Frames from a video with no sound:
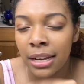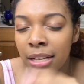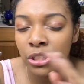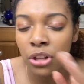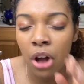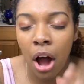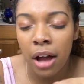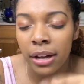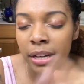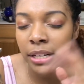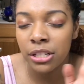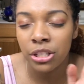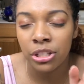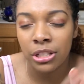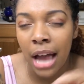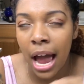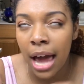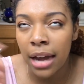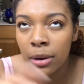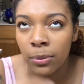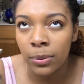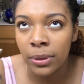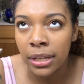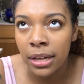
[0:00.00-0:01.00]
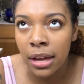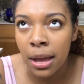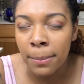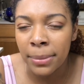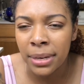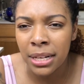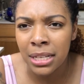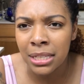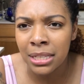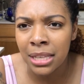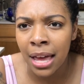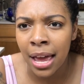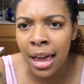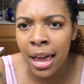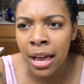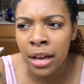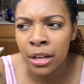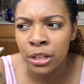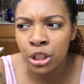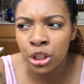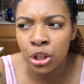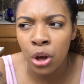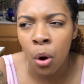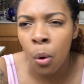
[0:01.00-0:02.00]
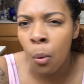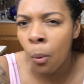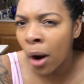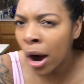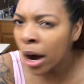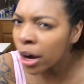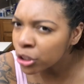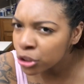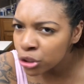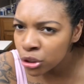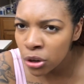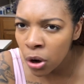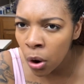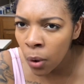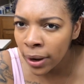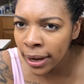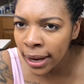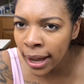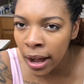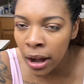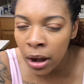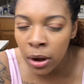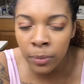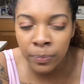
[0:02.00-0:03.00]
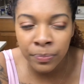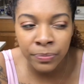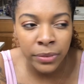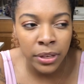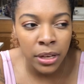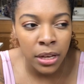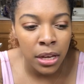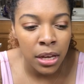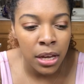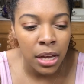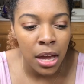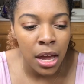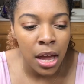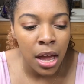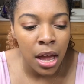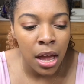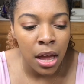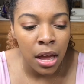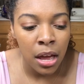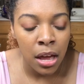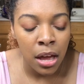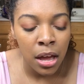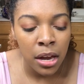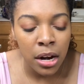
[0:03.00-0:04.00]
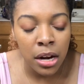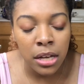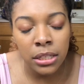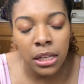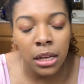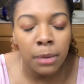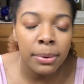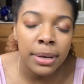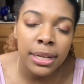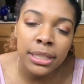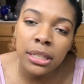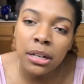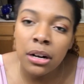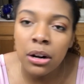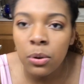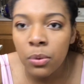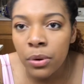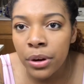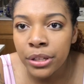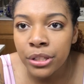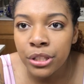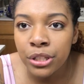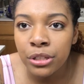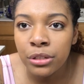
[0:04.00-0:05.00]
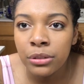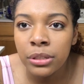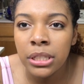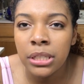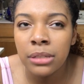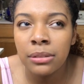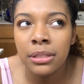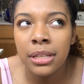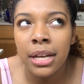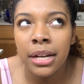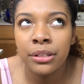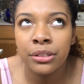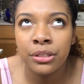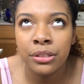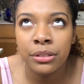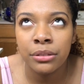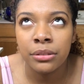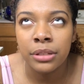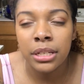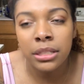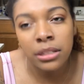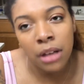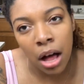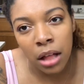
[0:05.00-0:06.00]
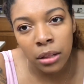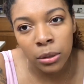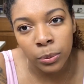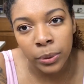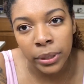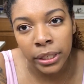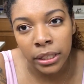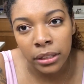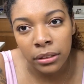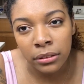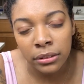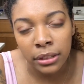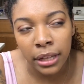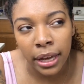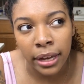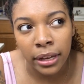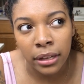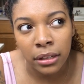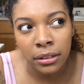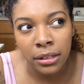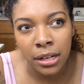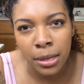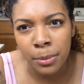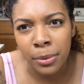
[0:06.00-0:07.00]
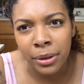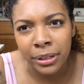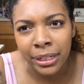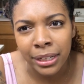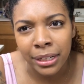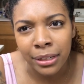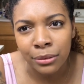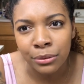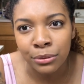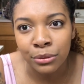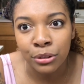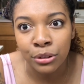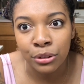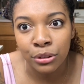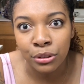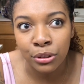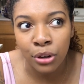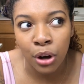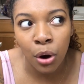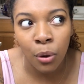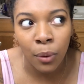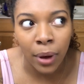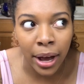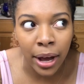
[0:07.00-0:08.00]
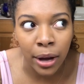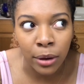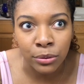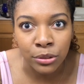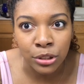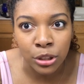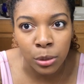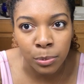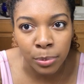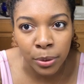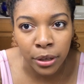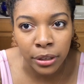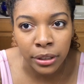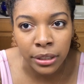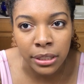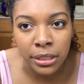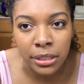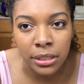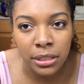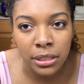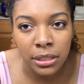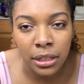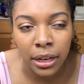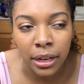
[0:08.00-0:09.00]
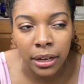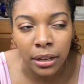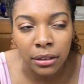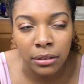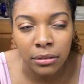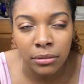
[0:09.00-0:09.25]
talking, chatting with him. He's like, so why aren't you going out? And I was like, because I don't want to. And he was like, dude, it's Halloween. Like, come on now. Go out to parties. Like,